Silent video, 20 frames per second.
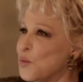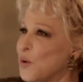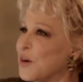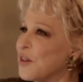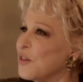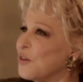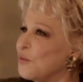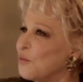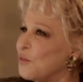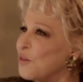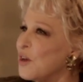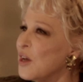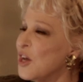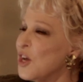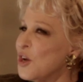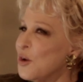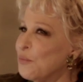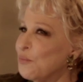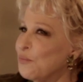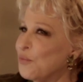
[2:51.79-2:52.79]
One of the
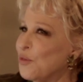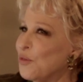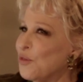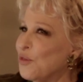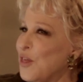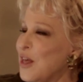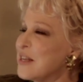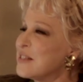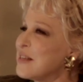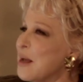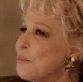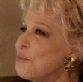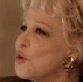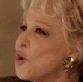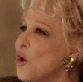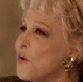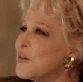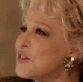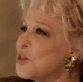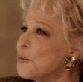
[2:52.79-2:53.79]
things I'm
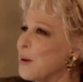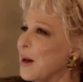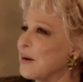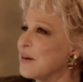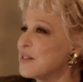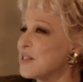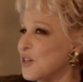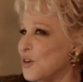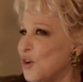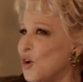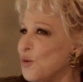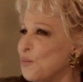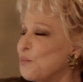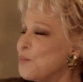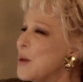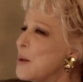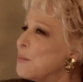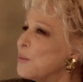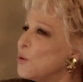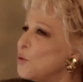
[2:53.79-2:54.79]
nervous about is that
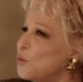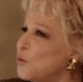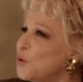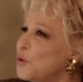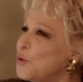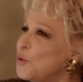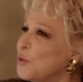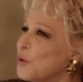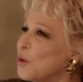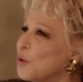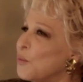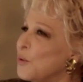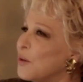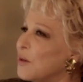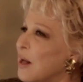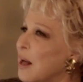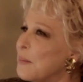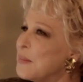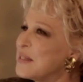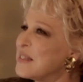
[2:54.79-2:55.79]
people who knew her will
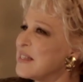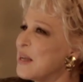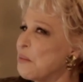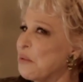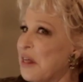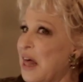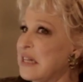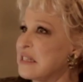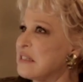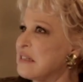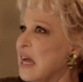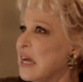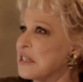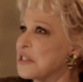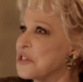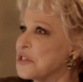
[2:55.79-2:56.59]
come and say, "Well, that's not